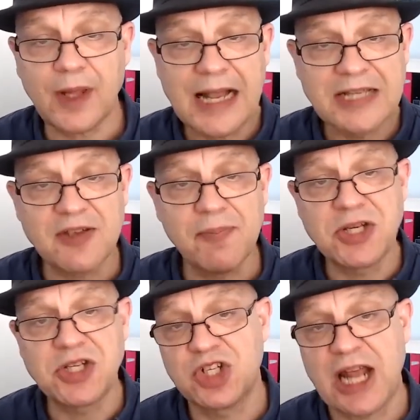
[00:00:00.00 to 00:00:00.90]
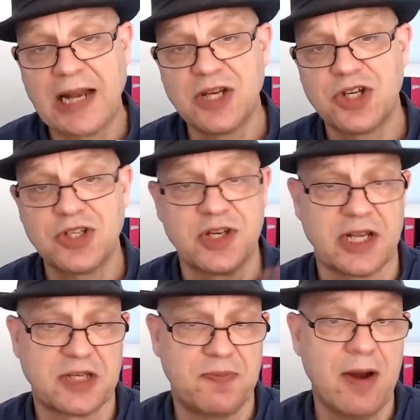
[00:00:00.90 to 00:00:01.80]
As I mentioned, challenges and
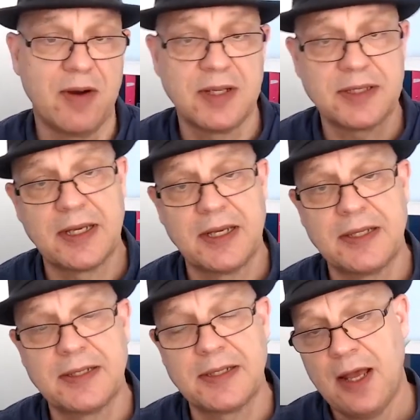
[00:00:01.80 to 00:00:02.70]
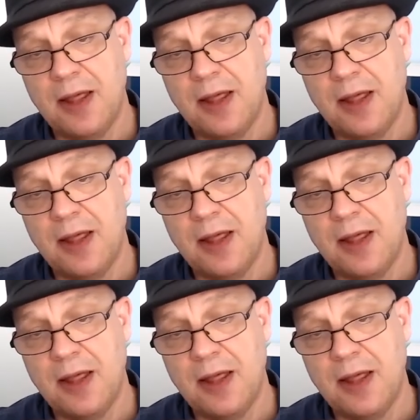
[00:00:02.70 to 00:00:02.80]
experiences,